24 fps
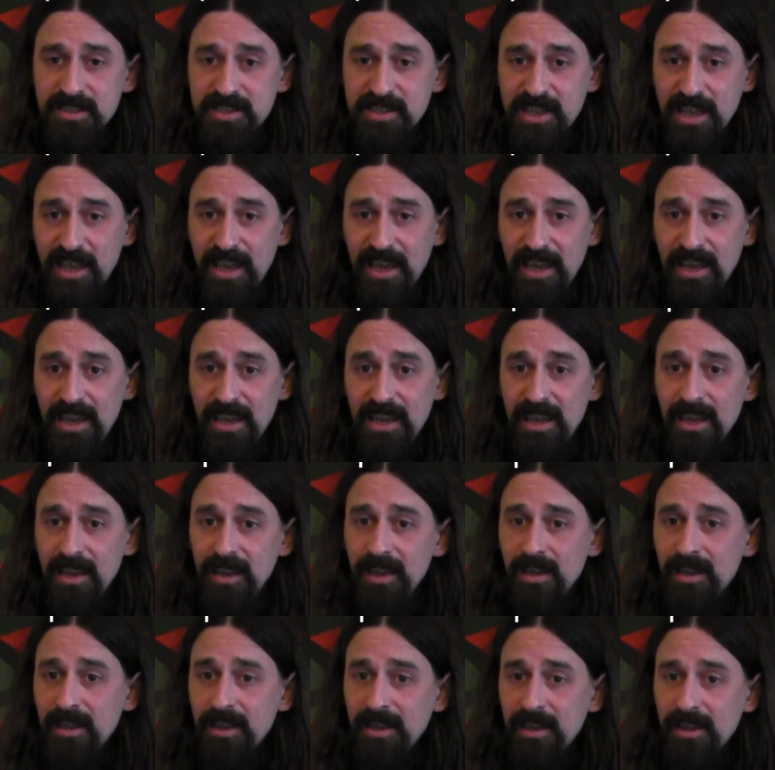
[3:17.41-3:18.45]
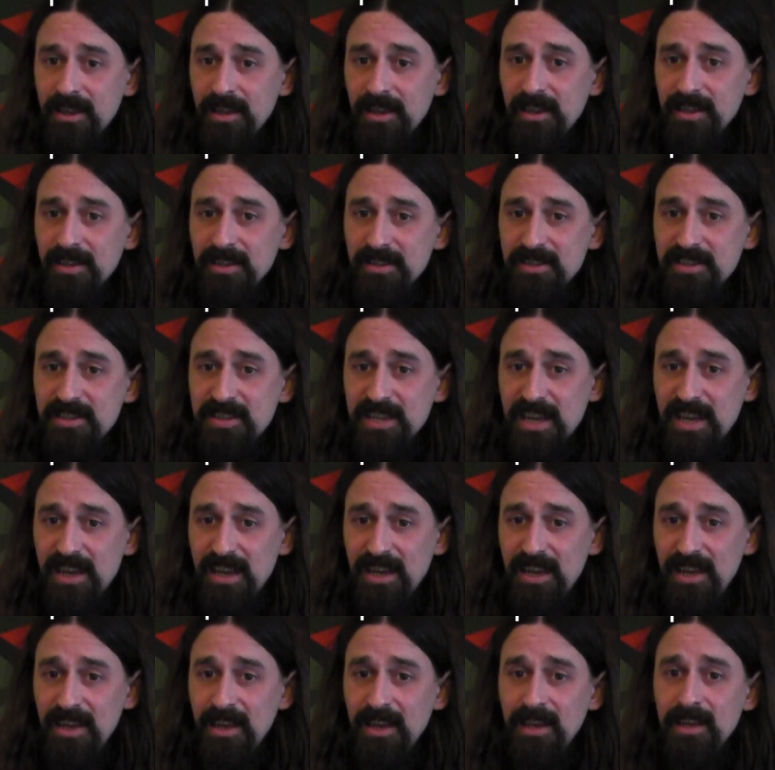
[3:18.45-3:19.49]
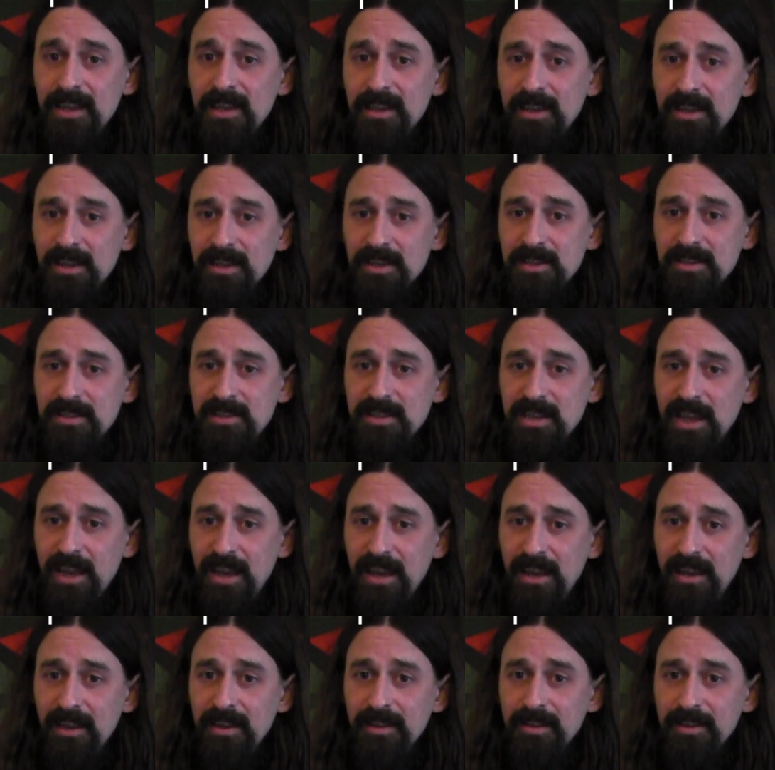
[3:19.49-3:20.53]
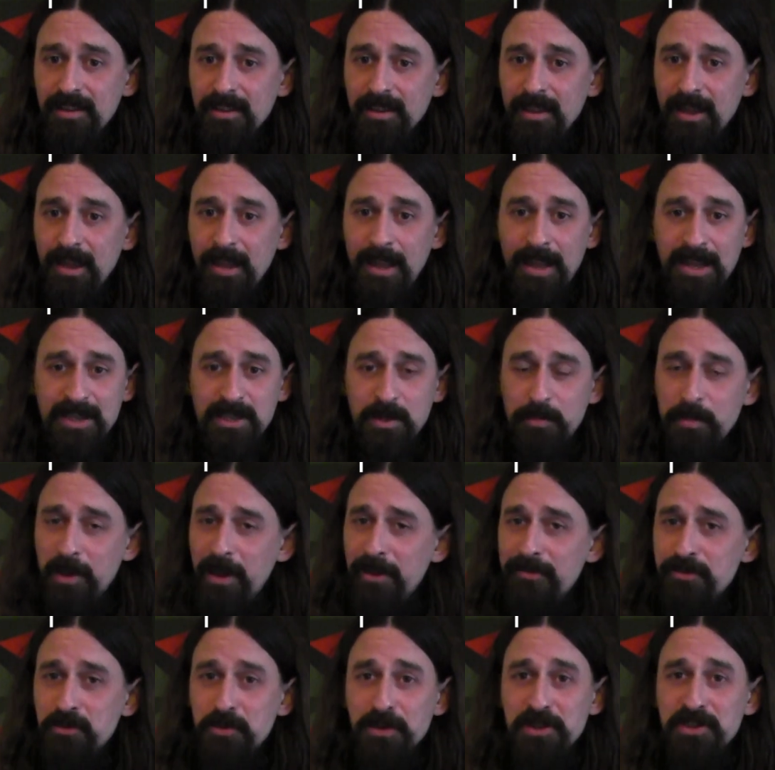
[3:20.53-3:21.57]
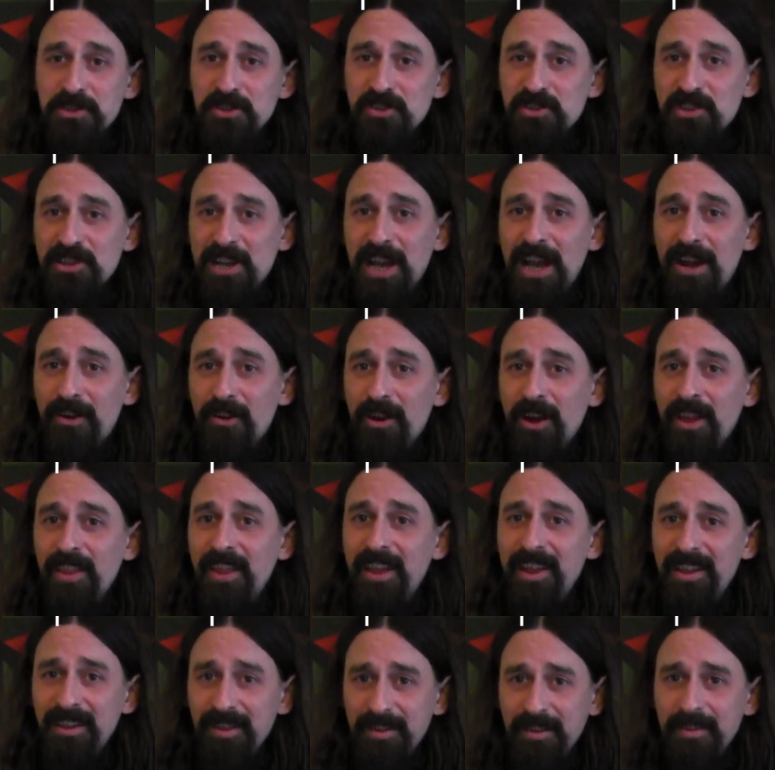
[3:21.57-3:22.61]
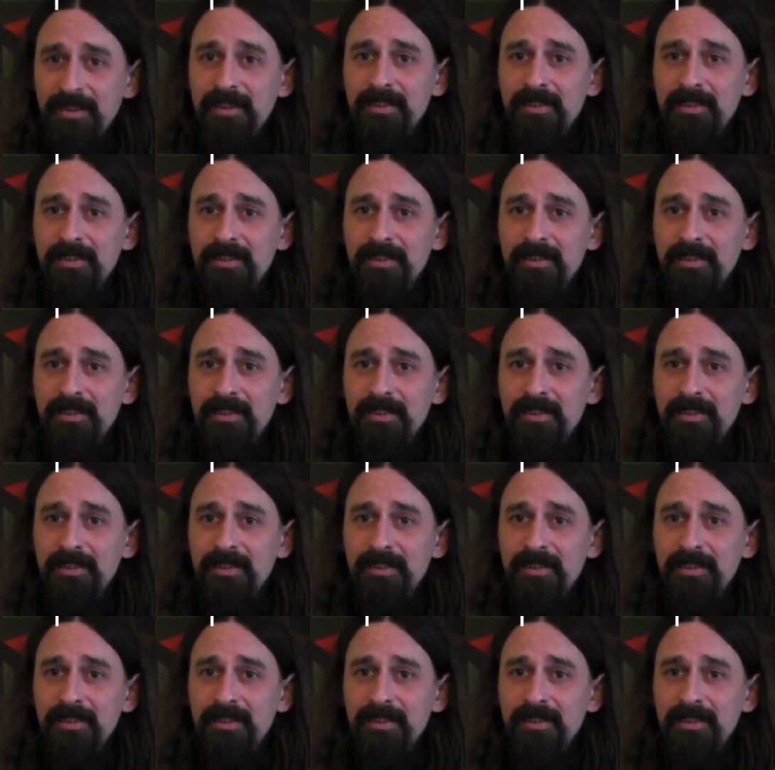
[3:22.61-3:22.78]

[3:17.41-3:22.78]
C, D, D. And that's a bit of twist and shout right there.